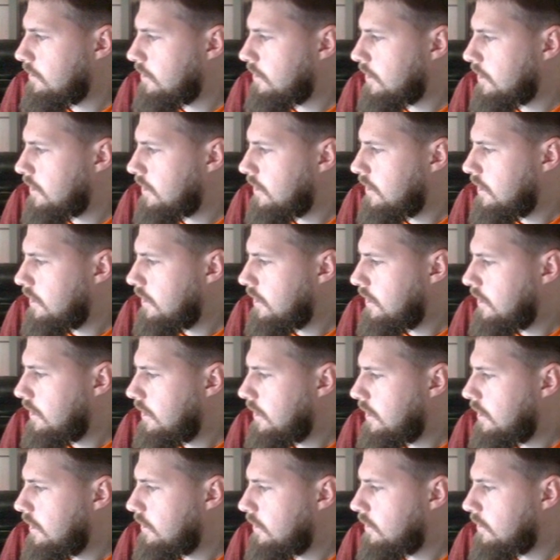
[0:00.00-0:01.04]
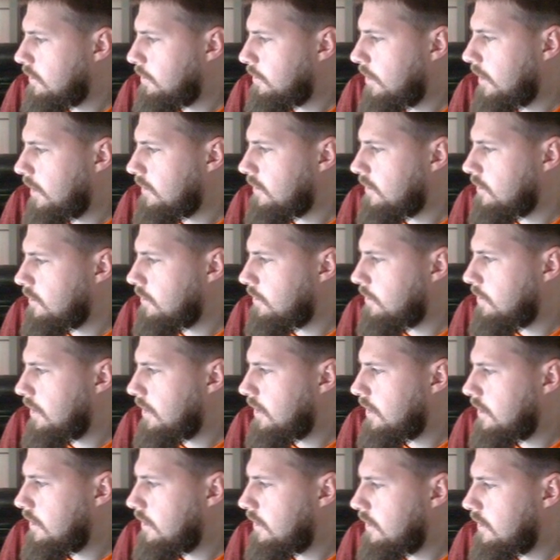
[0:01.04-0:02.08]
But here's the prices we
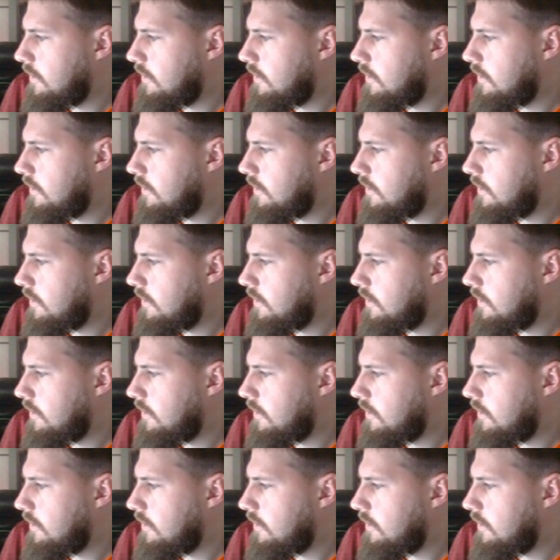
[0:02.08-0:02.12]
paid.